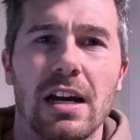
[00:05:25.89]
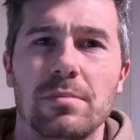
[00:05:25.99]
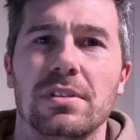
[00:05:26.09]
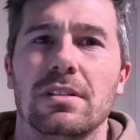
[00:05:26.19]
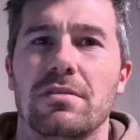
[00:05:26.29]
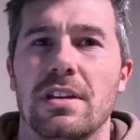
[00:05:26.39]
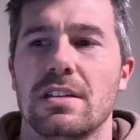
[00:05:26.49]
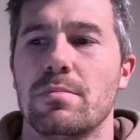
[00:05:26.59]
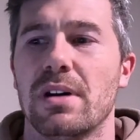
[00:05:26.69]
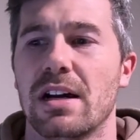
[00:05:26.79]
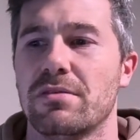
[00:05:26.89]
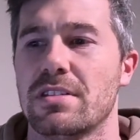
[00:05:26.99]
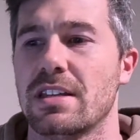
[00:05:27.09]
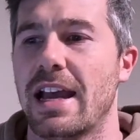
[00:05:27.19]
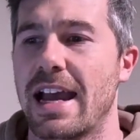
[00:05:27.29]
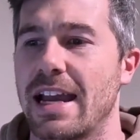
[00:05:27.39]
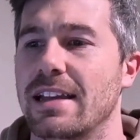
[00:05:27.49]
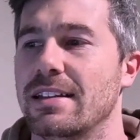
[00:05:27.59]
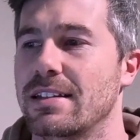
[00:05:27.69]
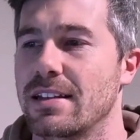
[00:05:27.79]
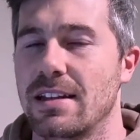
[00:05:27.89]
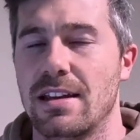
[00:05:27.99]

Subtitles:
couple of these buffs, and